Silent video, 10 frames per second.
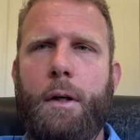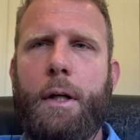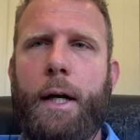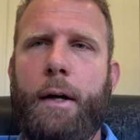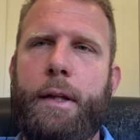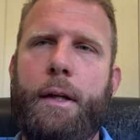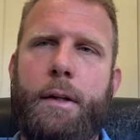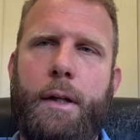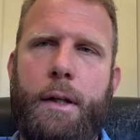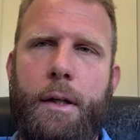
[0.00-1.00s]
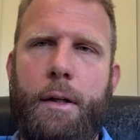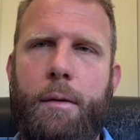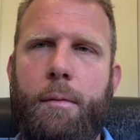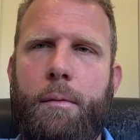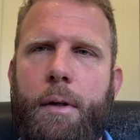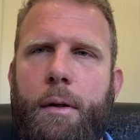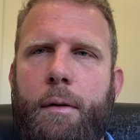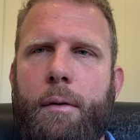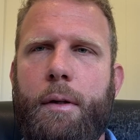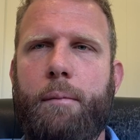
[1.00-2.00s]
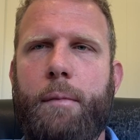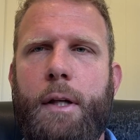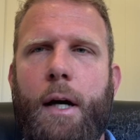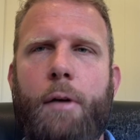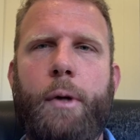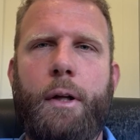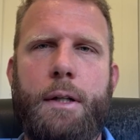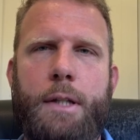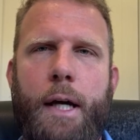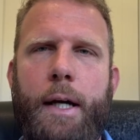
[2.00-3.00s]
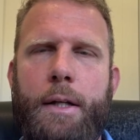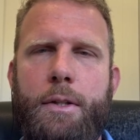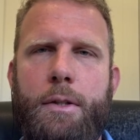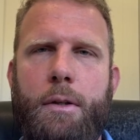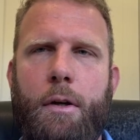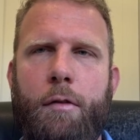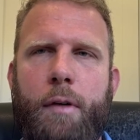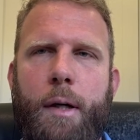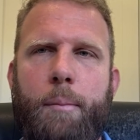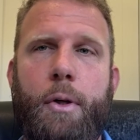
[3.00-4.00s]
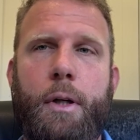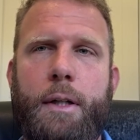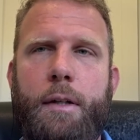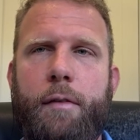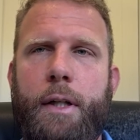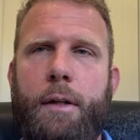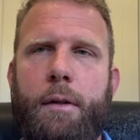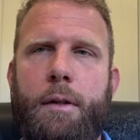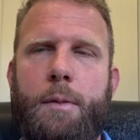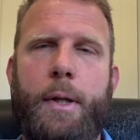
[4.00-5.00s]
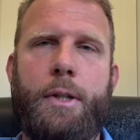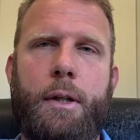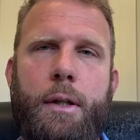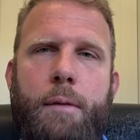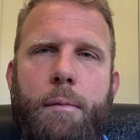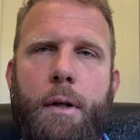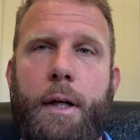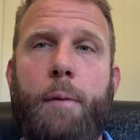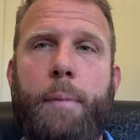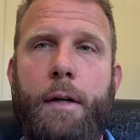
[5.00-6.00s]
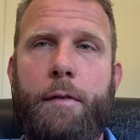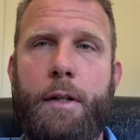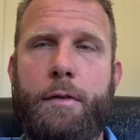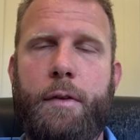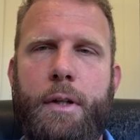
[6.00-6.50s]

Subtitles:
Yeah, I think the unrealised gains of productivity, especially like at Beefy's, for